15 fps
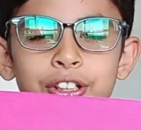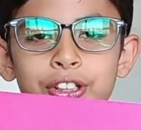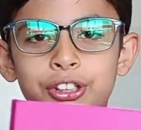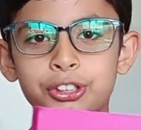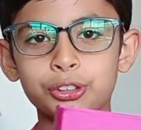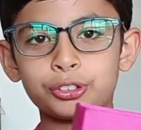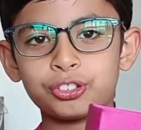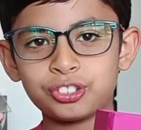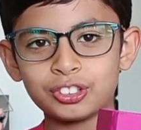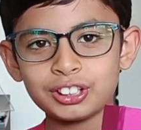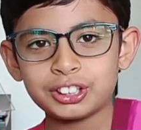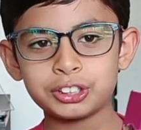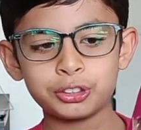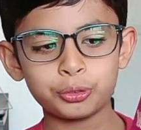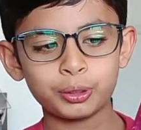So
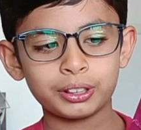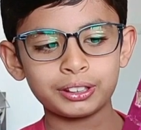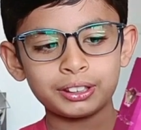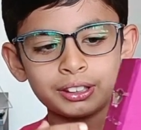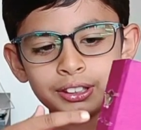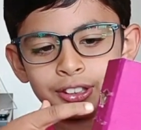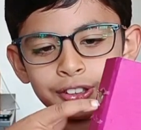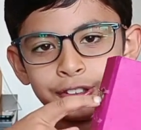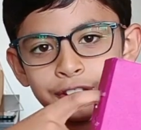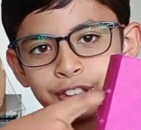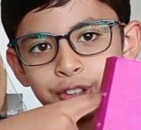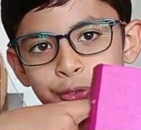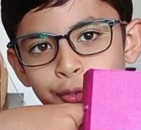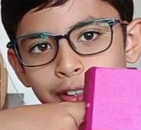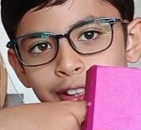first one,
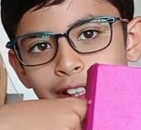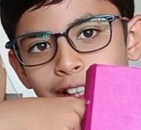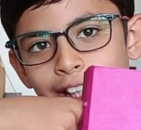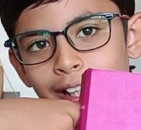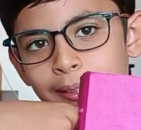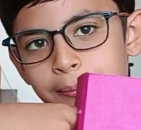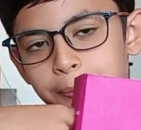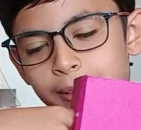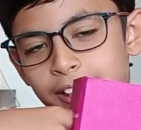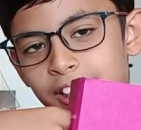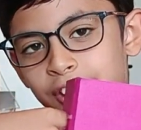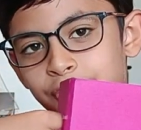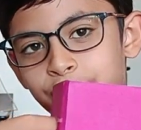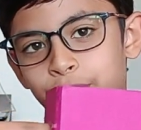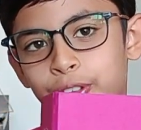this one I have
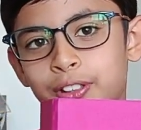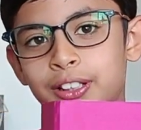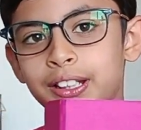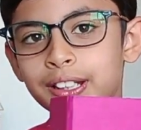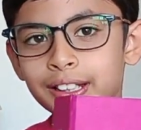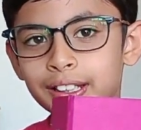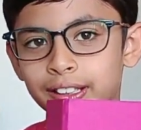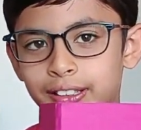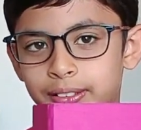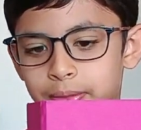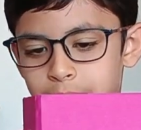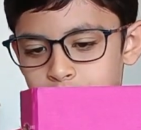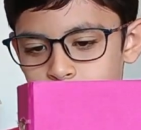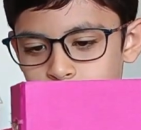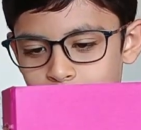made for
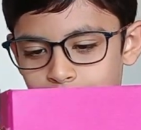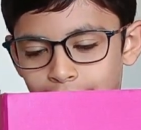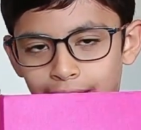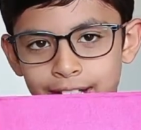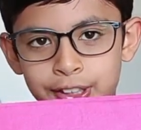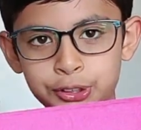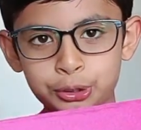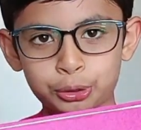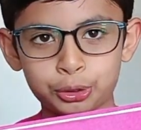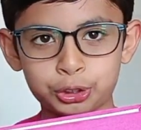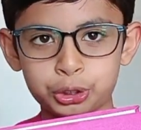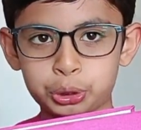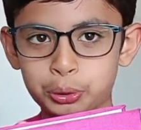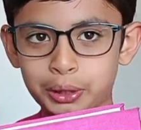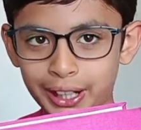the light source
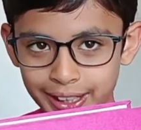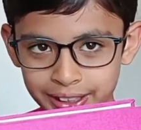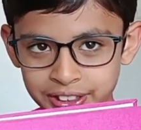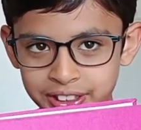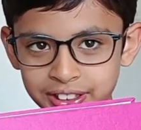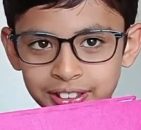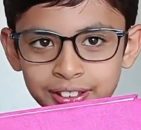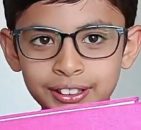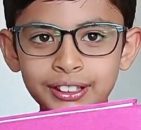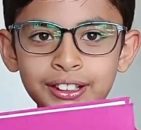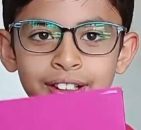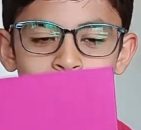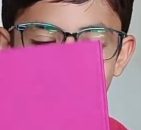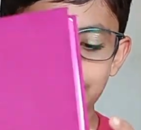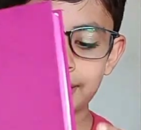to enter
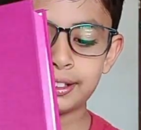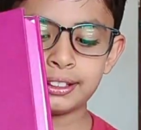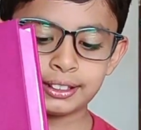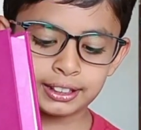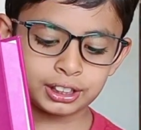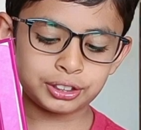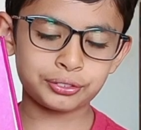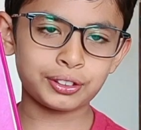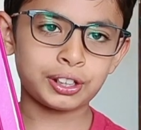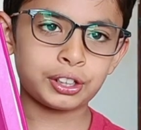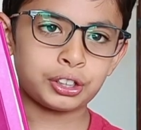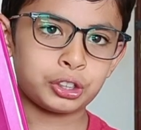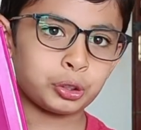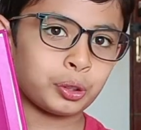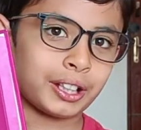and this
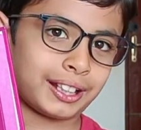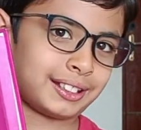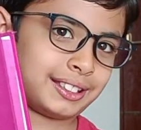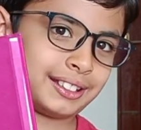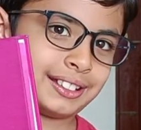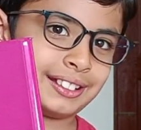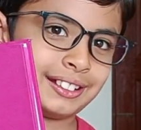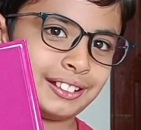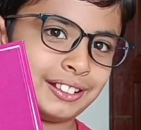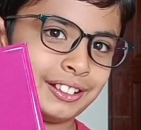one to exit.